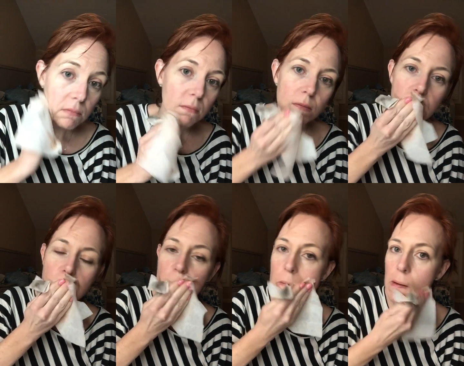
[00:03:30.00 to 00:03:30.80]

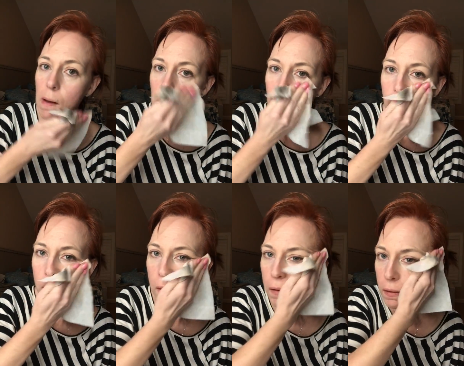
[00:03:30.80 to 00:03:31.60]

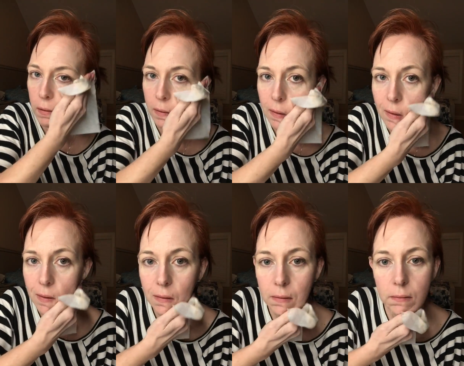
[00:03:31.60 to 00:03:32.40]

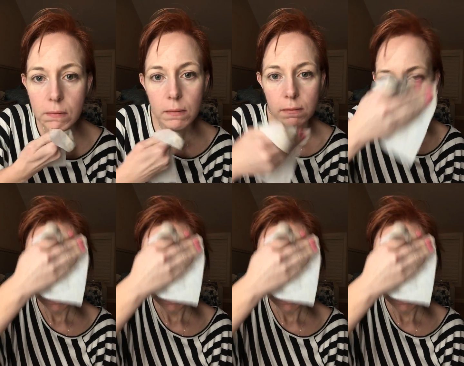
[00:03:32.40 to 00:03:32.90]
Nothing is said.